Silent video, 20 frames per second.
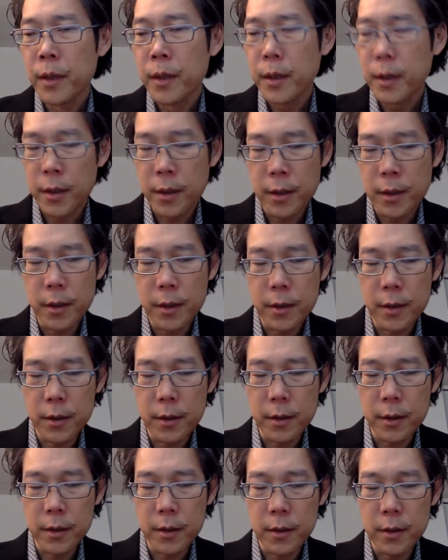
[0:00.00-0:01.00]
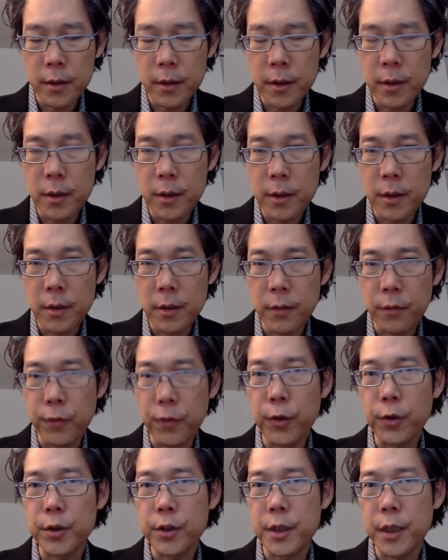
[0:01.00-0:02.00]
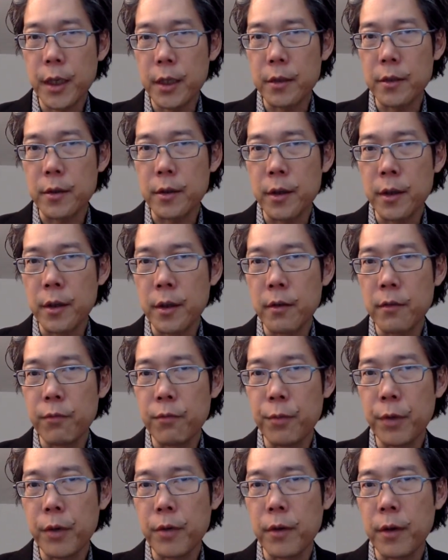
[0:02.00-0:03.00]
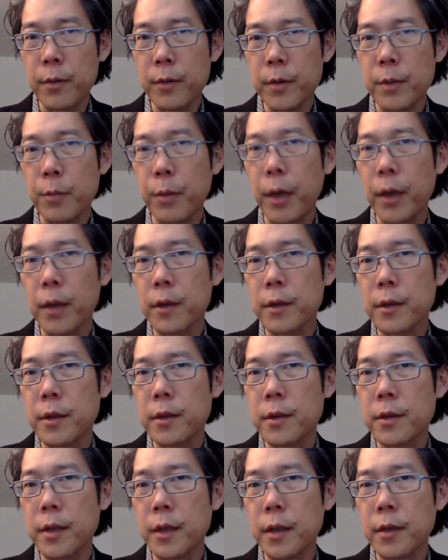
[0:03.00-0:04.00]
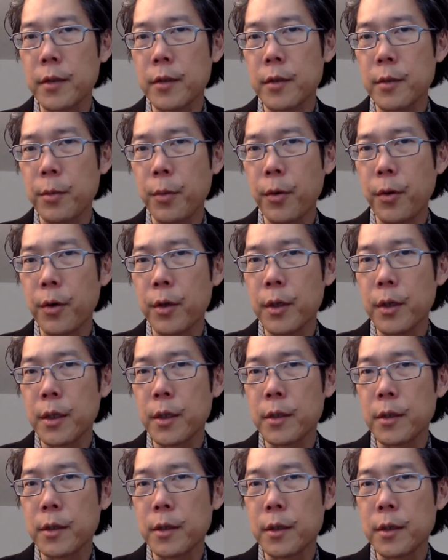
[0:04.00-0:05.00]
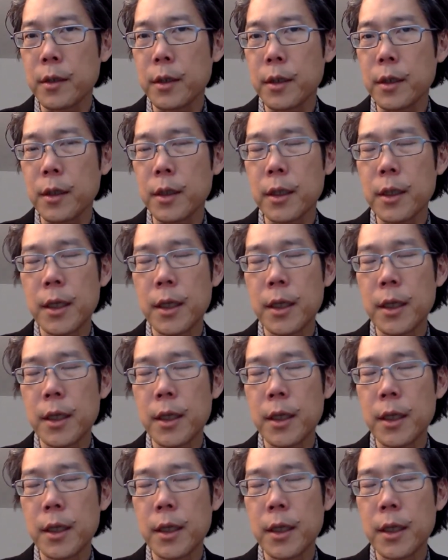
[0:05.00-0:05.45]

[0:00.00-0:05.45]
the full set of programs and policies that could support ECD.